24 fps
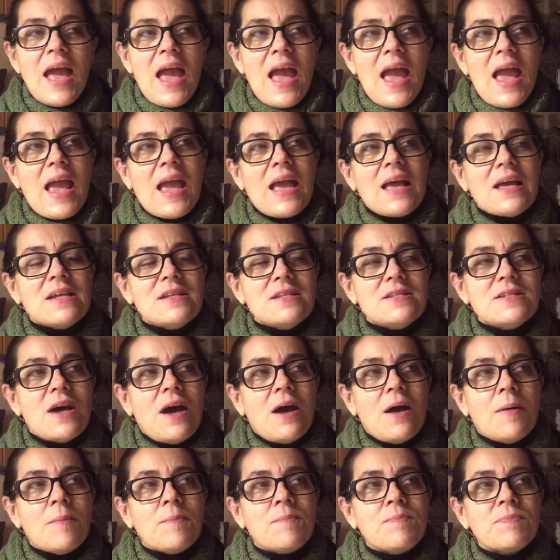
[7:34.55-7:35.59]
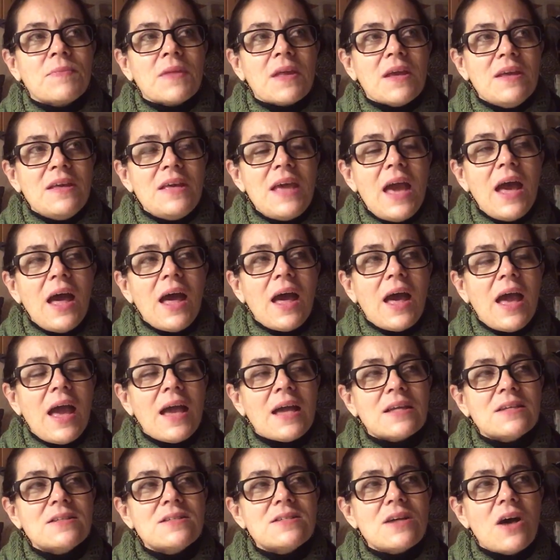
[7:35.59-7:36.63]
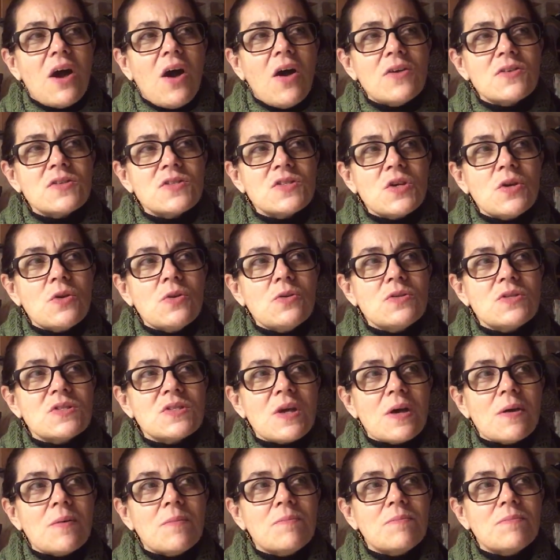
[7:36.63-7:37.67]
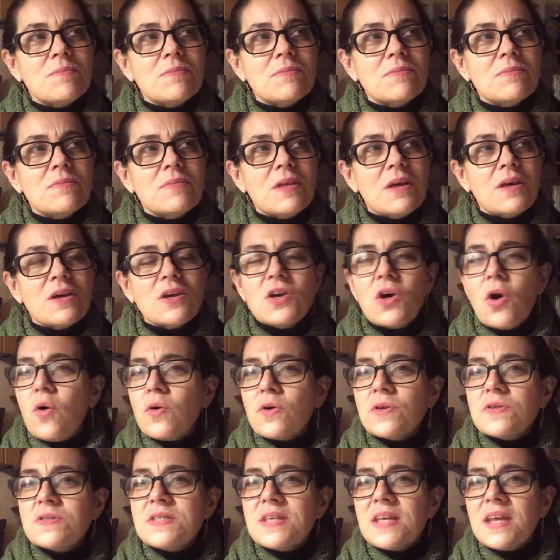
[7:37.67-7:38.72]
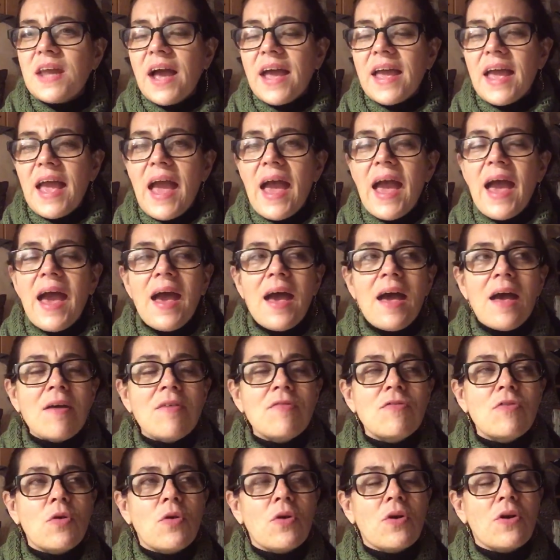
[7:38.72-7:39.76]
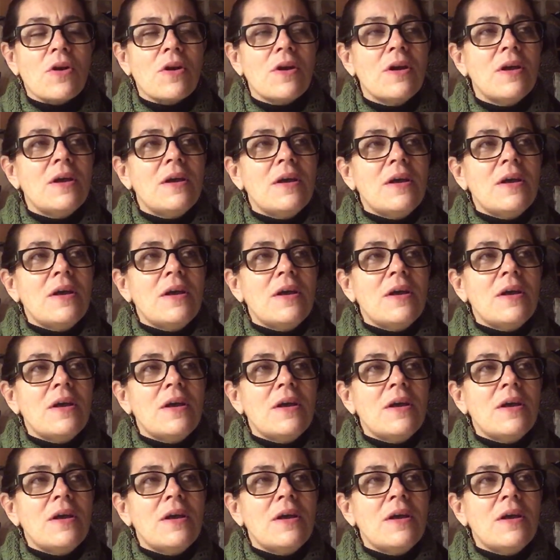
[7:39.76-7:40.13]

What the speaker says: and and also some goals that I have, or